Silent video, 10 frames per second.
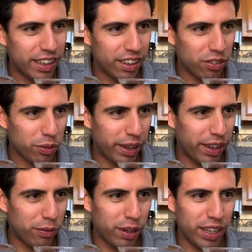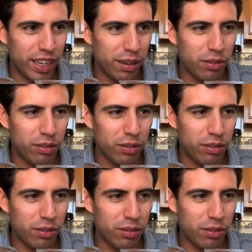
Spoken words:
That's kind of what I got.